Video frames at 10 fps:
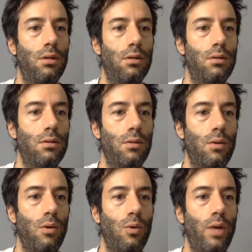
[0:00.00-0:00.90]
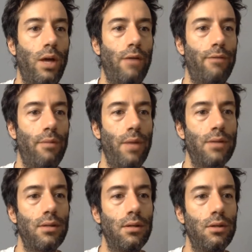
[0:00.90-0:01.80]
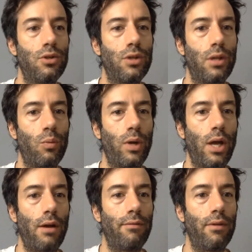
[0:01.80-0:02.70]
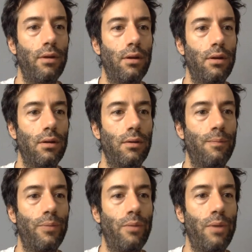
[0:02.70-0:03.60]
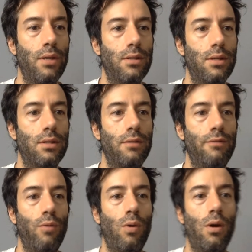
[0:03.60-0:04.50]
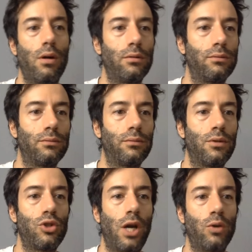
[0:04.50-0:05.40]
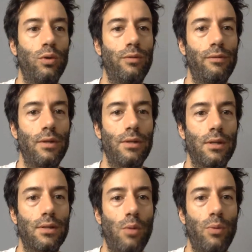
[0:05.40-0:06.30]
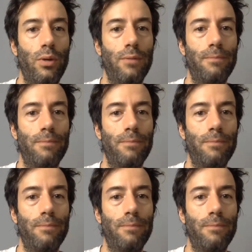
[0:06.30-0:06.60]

So we have the message, and then we have the base64 SHA-256 output.